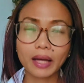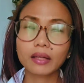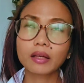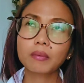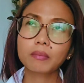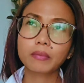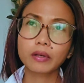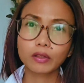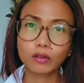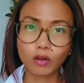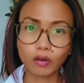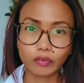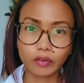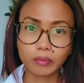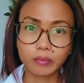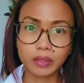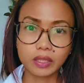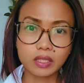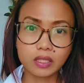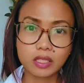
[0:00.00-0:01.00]
up by
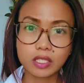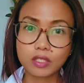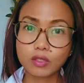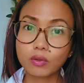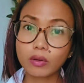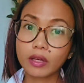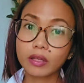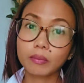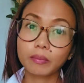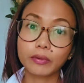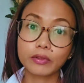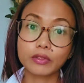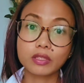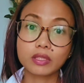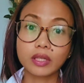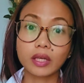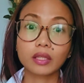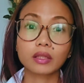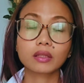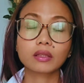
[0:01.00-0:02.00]
government, 6 to
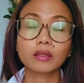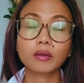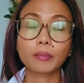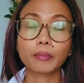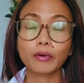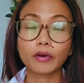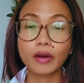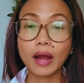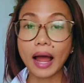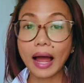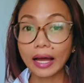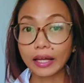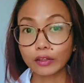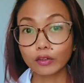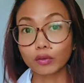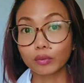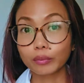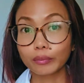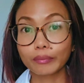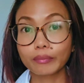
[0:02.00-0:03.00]
8% per
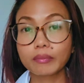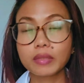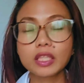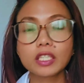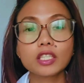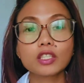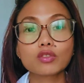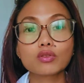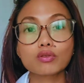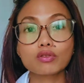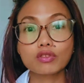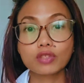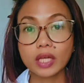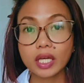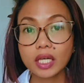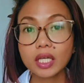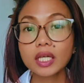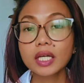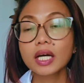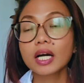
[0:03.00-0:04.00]
annum, meaning to
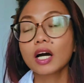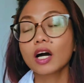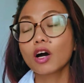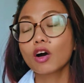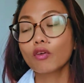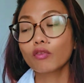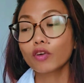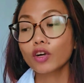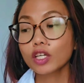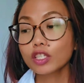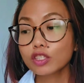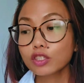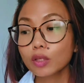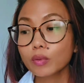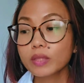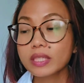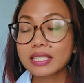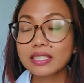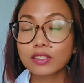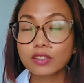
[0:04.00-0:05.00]
say for as
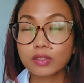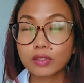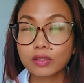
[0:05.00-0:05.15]
low as